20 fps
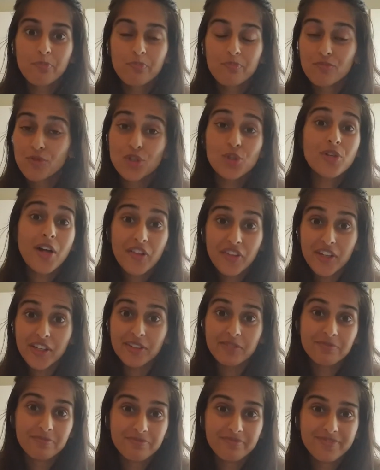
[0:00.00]
Do
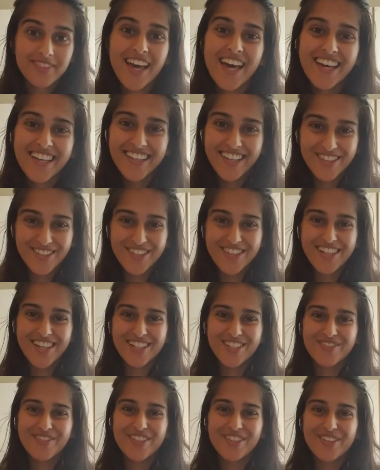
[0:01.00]
nothing. That's what you guys
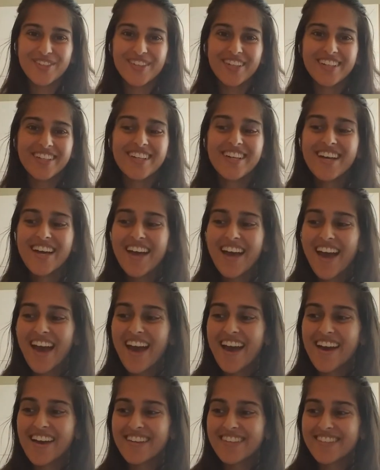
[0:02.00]
should be doing.
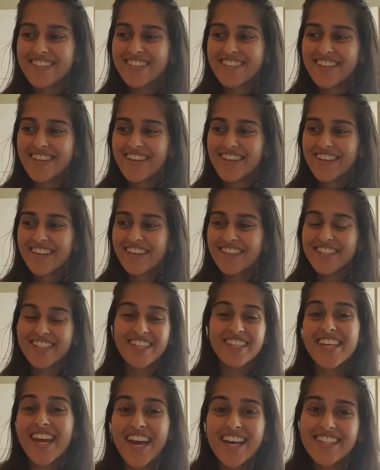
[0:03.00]
And to
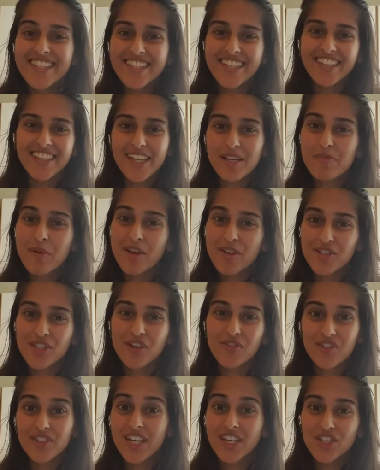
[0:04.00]
enhance it, like, make
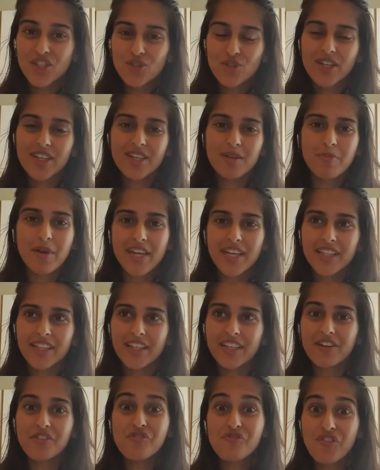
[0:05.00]
yourself a nice drink and make it
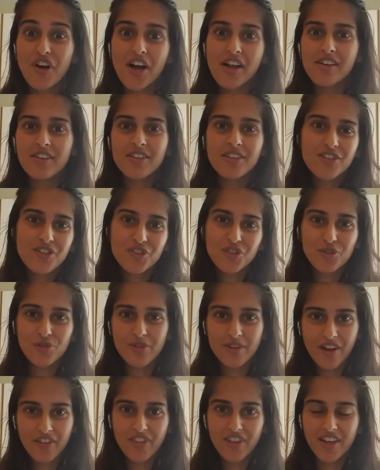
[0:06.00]
like a fun do
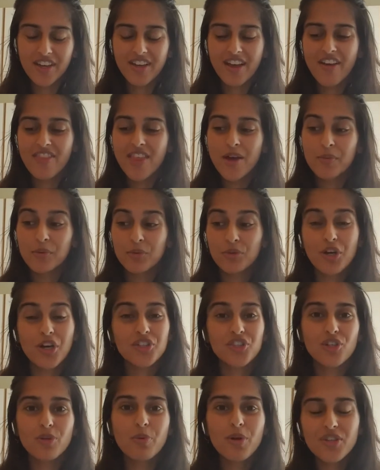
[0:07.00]
nothing. And then with
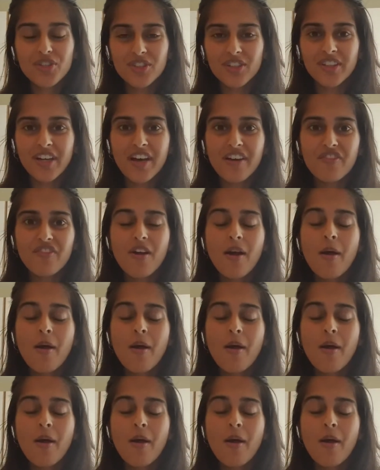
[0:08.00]
regards to your personal life,